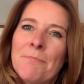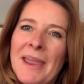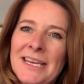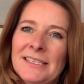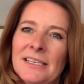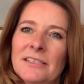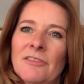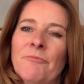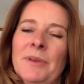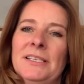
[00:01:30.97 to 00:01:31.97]
The basis
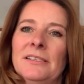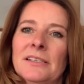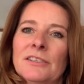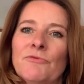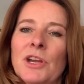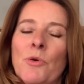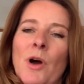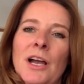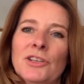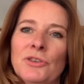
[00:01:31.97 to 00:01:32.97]
of business
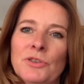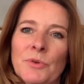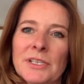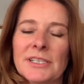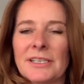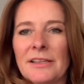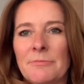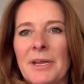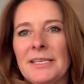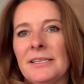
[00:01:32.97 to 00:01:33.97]
requires you to understand
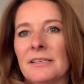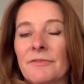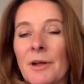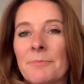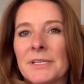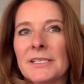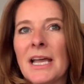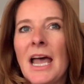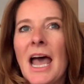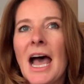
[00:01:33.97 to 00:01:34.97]
the basis of numbers.
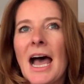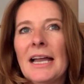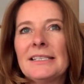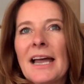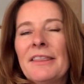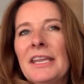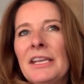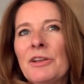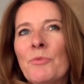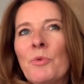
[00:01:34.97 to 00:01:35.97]
And I
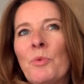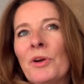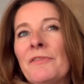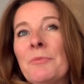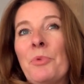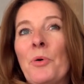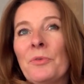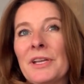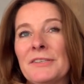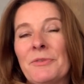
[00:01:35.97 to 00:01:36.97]
think one of the
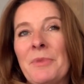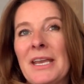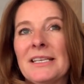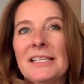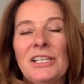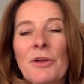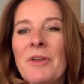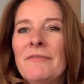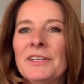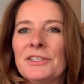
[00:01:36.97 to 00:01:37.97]
important things for me is,
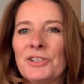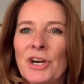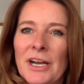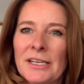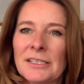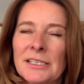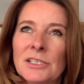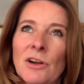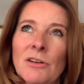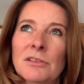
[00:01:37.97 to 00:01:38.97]
even as a child, I
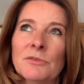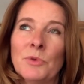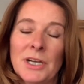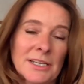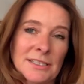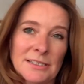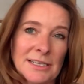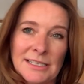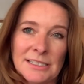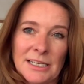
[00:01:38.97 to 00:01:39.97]
started work as a
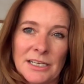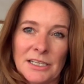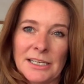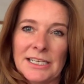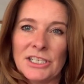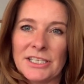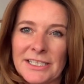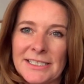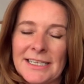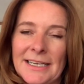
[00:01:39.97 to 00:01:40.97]
Saturday girl, aged
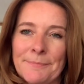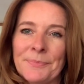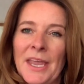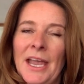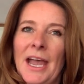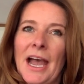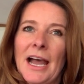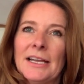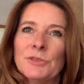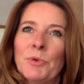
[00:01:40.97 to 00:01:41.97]
13,
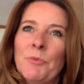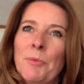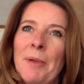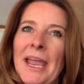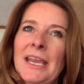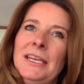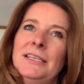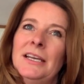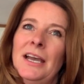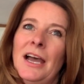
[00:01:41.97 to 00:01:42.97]
and we were
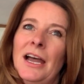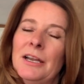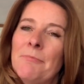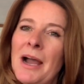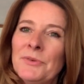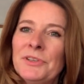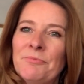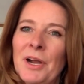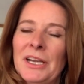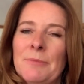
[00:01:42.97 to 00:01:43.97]
paid an amount
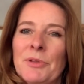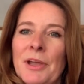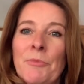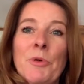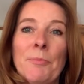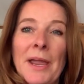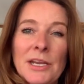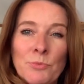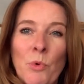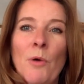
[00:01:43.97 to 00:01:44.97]
of money, but then we were
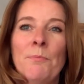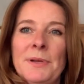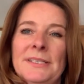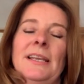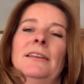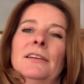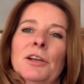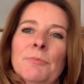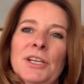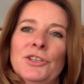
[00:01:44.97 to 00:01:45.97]
paid 1%
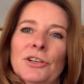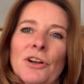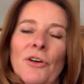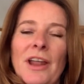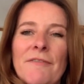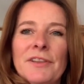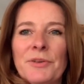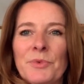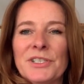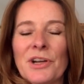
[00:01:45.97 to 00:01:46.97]
commission on
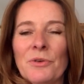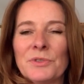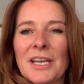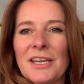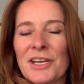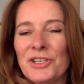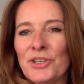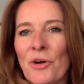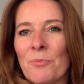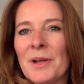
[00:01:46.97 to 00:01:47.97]
everything we sold in a
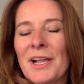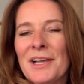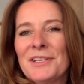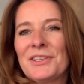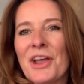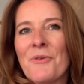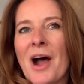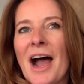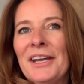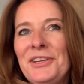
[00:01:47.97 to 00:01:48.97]
shop.
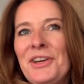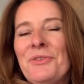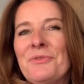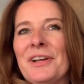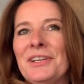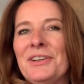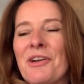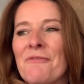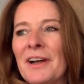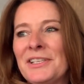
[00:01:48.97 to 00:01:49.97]
So I knew that,
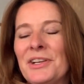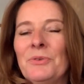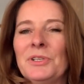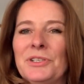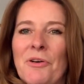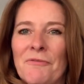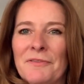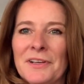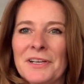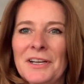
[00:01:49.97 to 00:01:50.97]
if I sold a
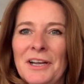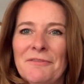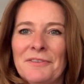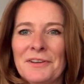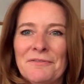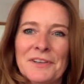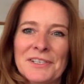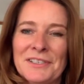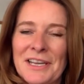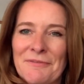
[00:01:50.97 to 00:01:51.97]
top for
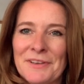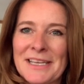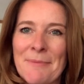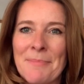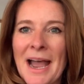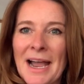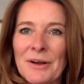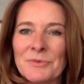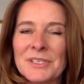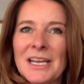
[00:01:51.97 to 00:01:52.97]

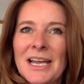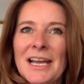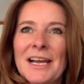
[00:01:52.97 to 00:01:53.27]
£10,